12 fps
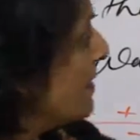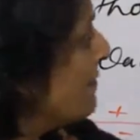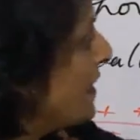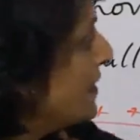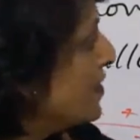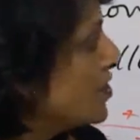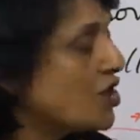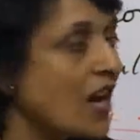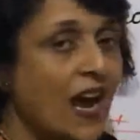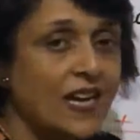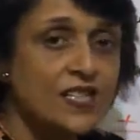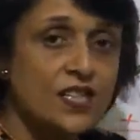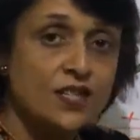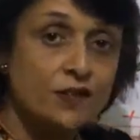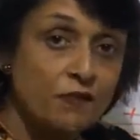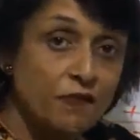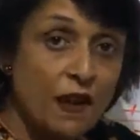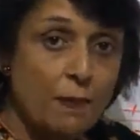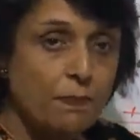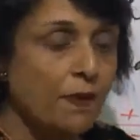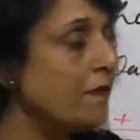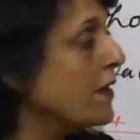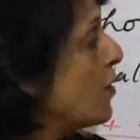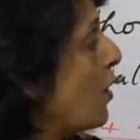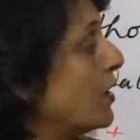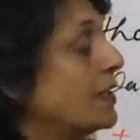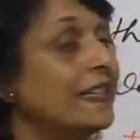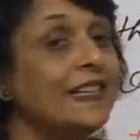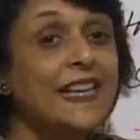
When the charges flip, we call it